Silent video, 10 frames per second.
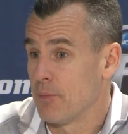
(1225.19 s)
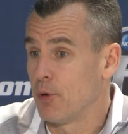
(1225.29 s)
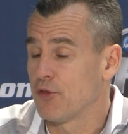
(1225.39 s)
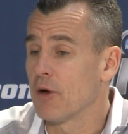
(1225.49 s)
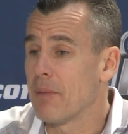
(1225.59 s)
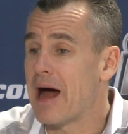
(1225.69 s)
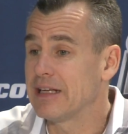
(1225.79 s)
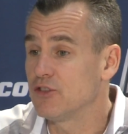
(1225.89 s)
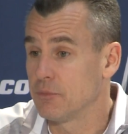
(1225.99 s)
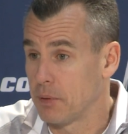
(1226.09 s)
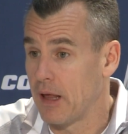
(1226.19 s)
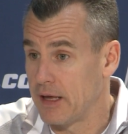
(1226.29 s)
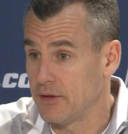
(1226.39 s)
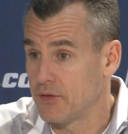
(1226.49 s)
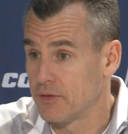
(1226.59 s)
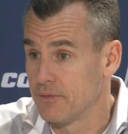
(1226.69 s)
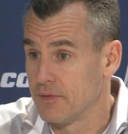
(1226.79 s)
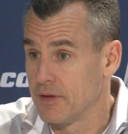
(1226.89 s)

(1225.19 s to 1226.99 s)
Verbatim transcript: to put their bodies in place.